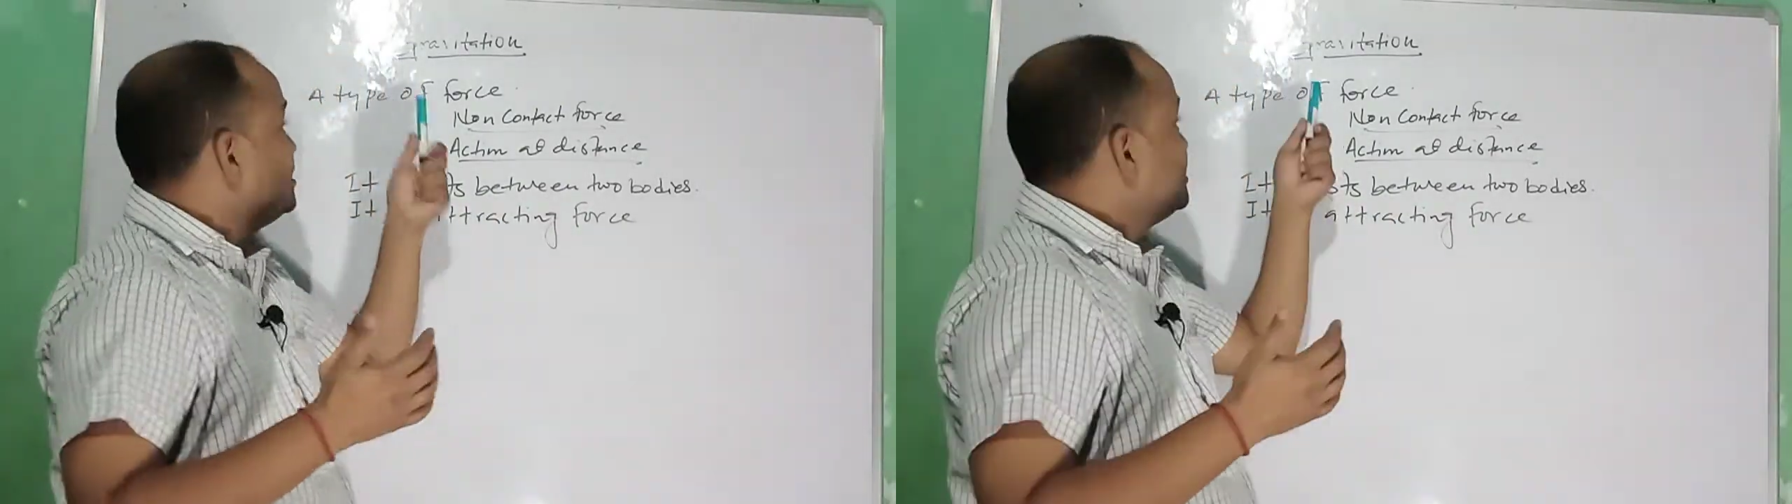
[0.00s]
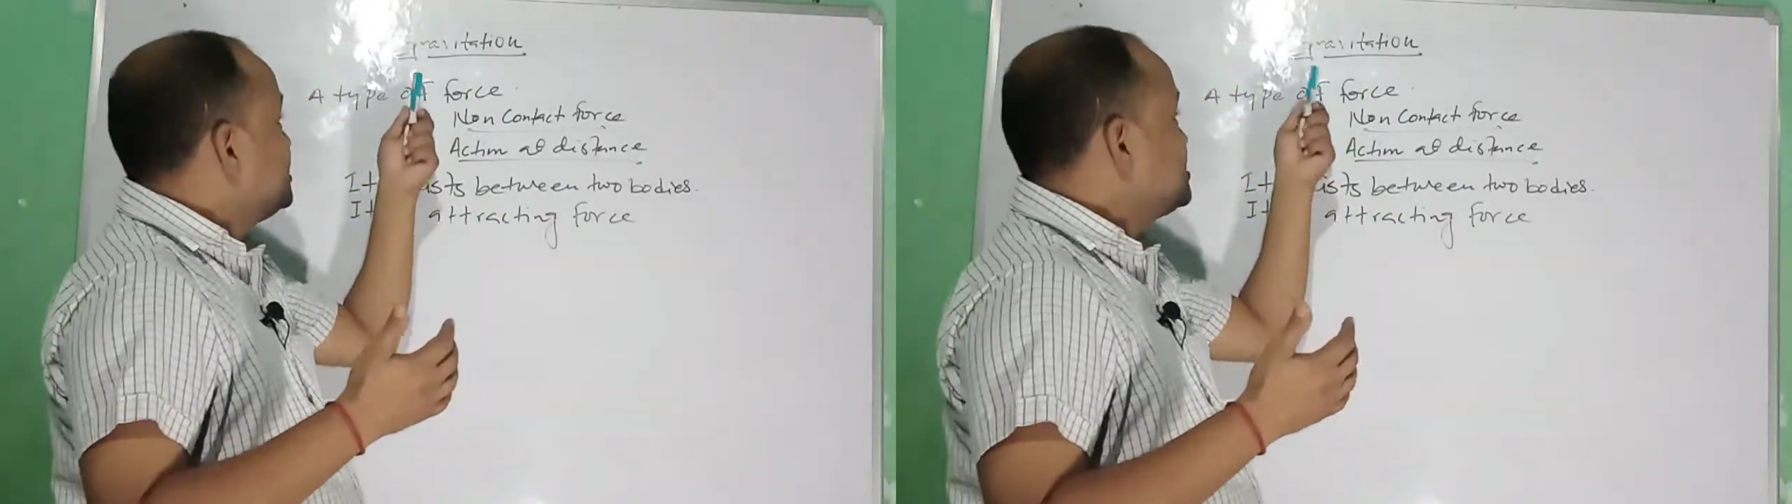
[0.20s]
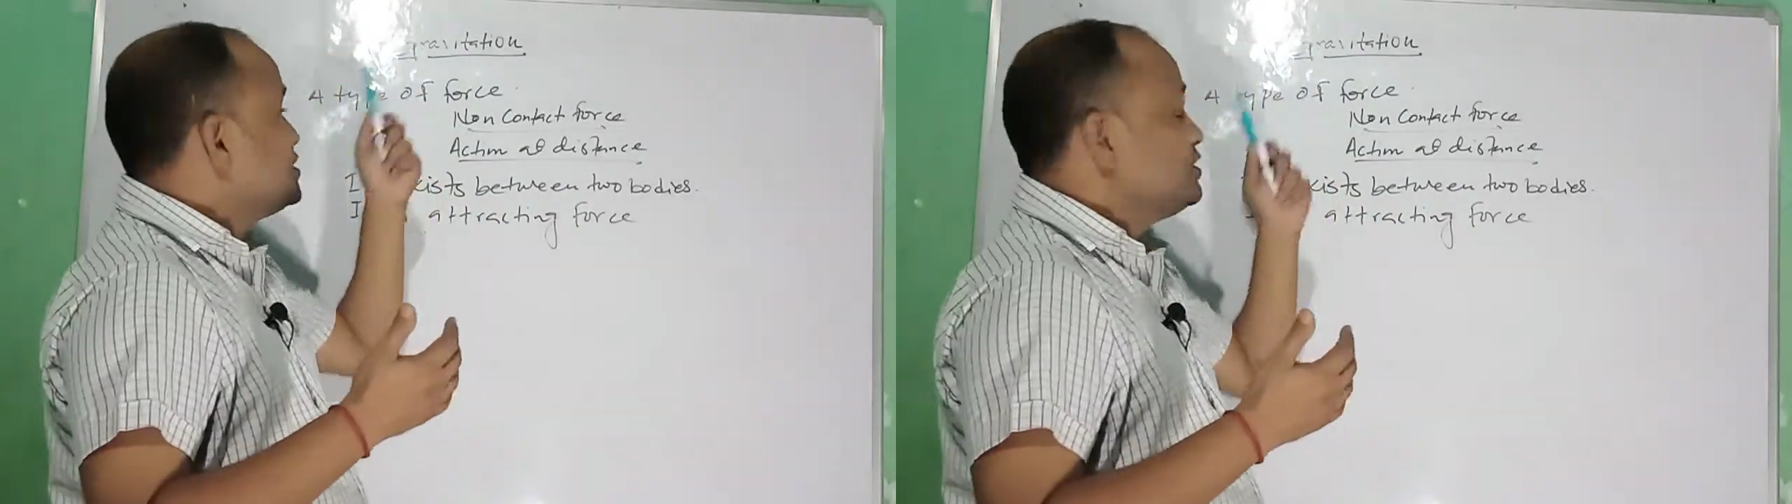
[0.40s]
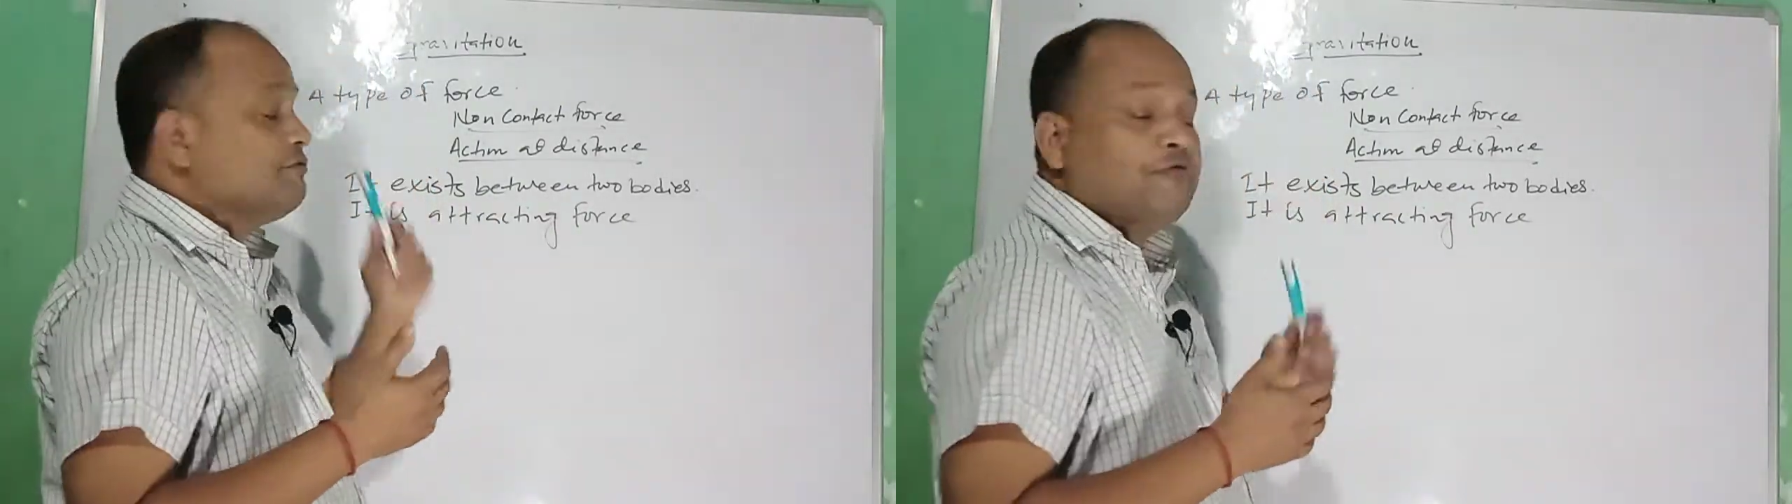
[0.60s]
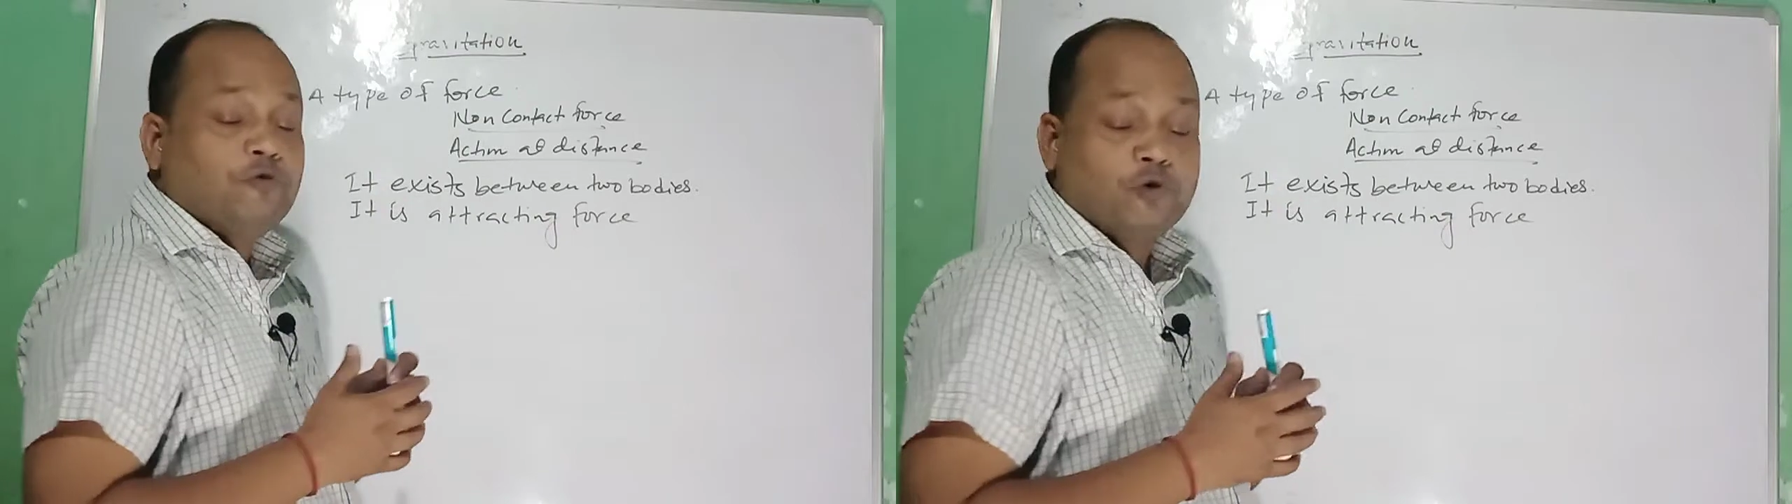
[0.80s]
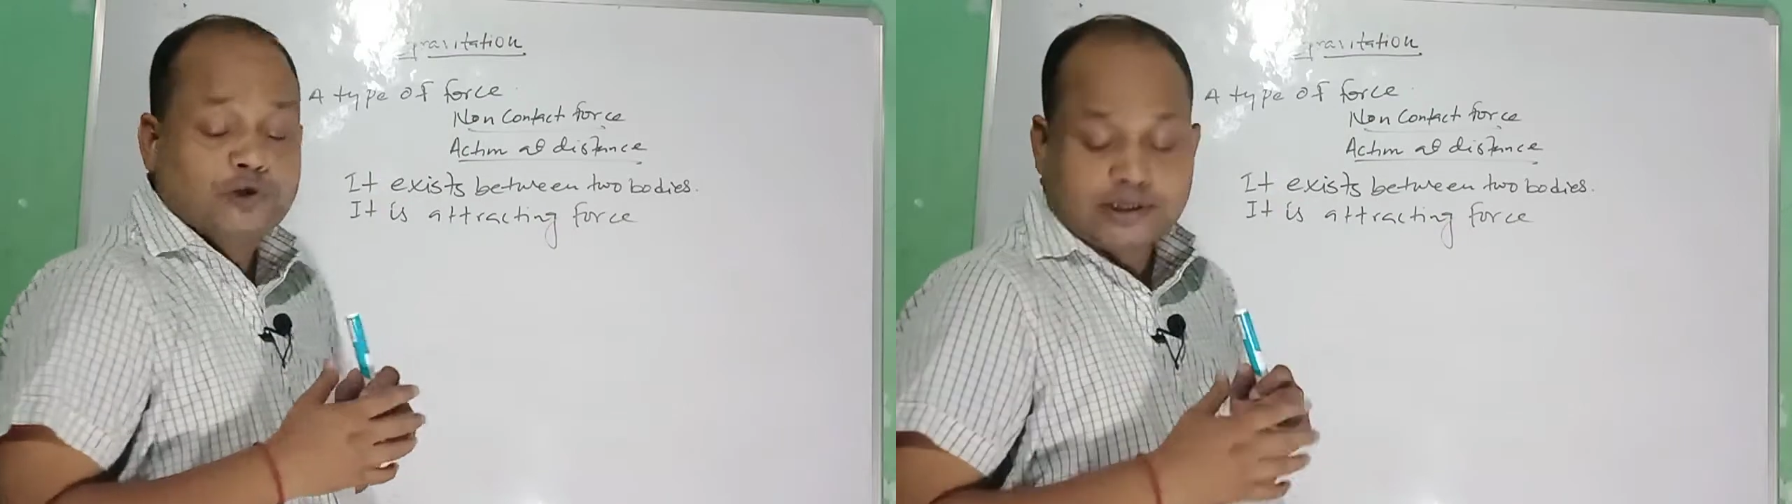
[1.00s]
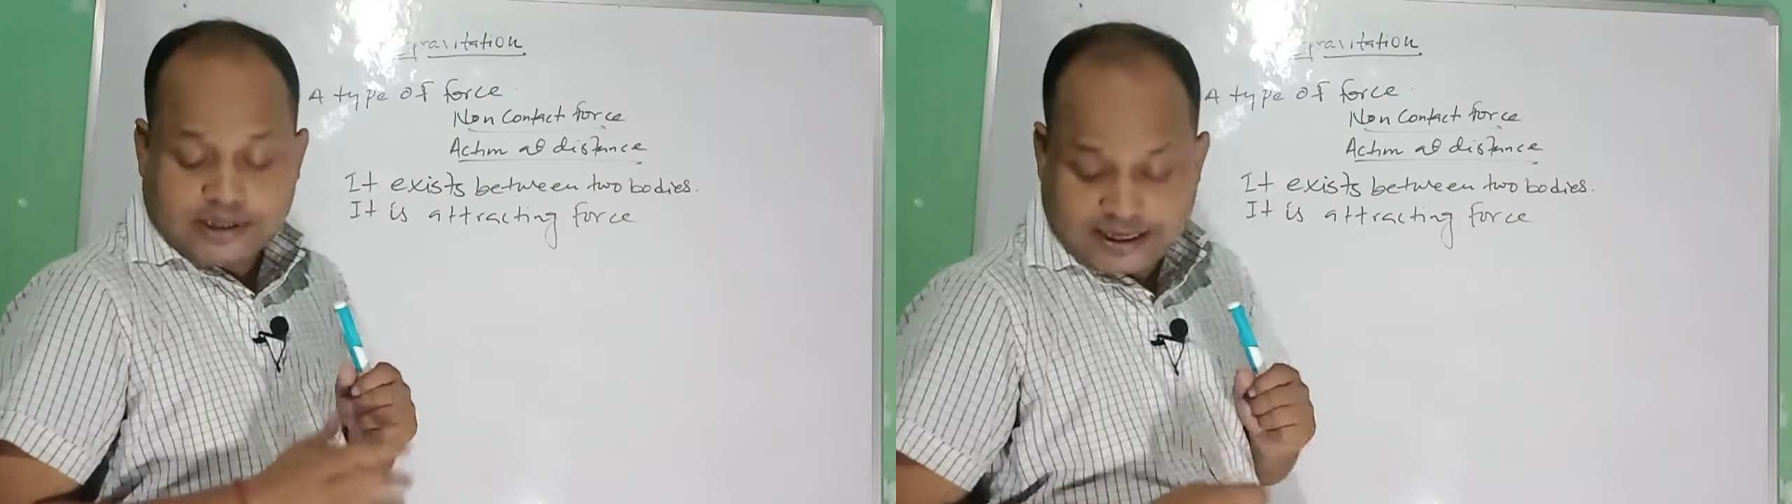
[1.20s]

this force,